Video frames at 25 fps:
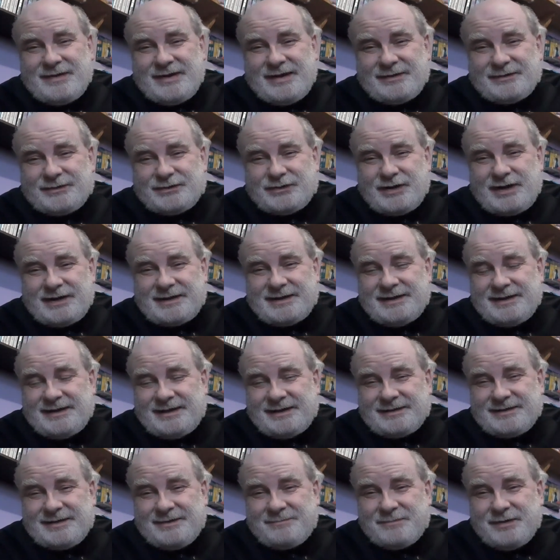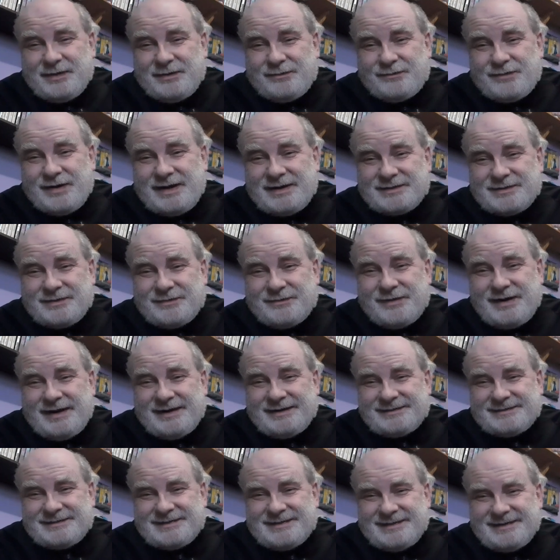Dracula can be
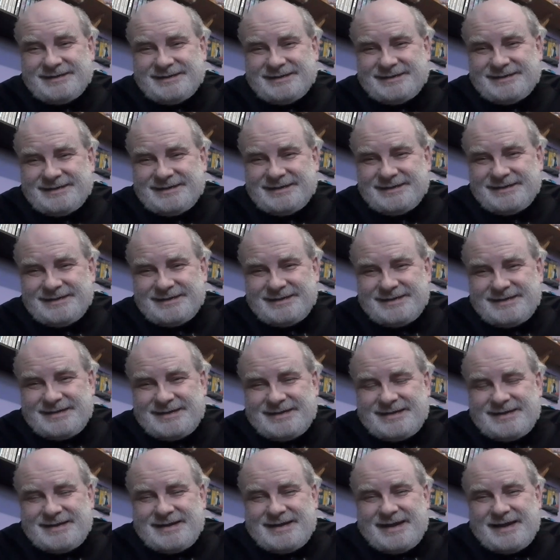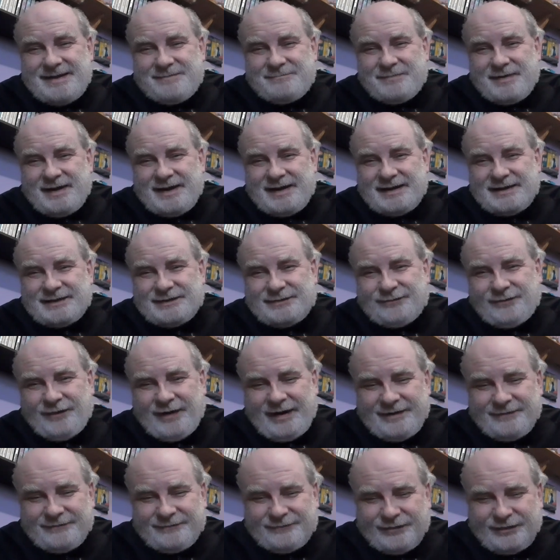resurrected by his
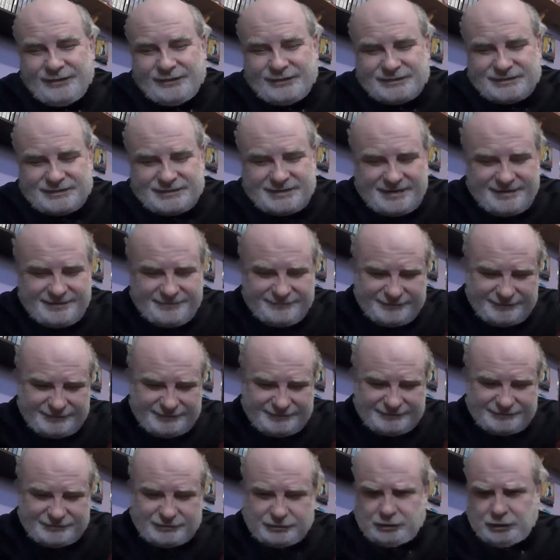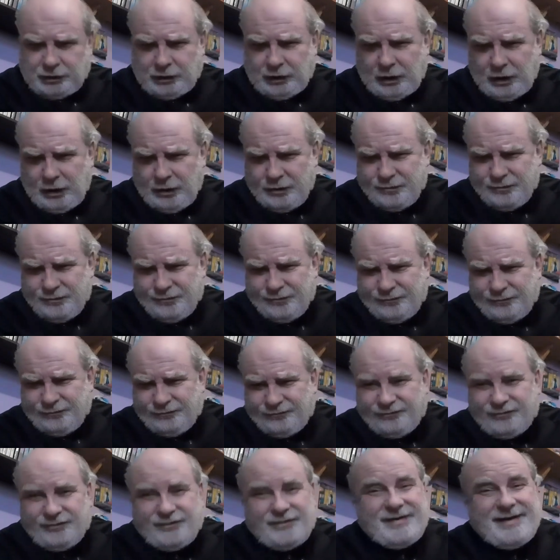faithful servant,
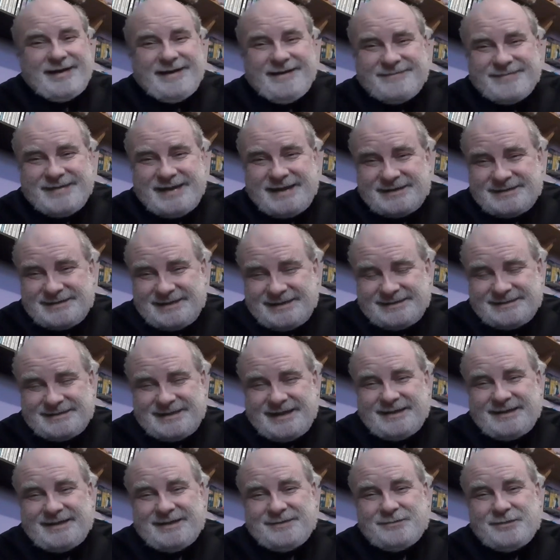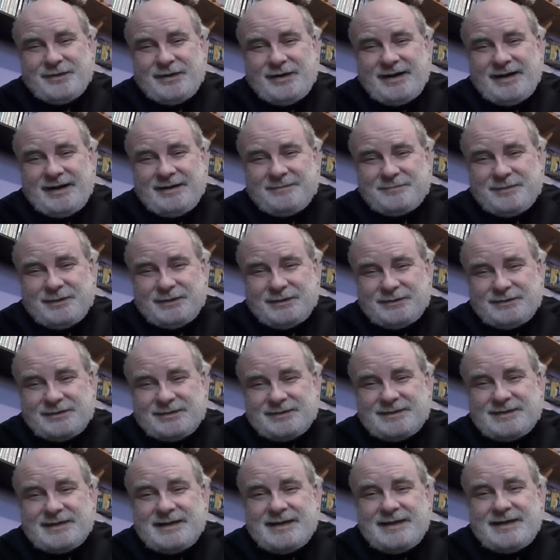Clove. And that's exactly what
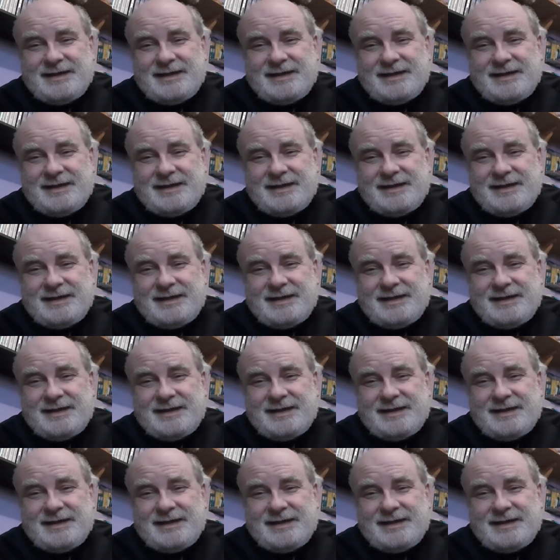happens.